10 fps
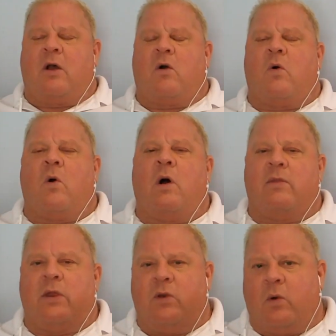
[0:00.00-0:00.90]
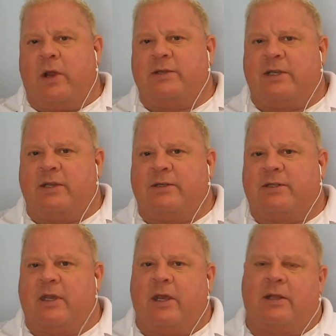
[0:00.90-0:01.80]
all the noises,
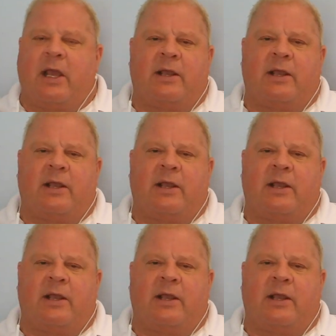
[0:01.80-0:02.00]
and like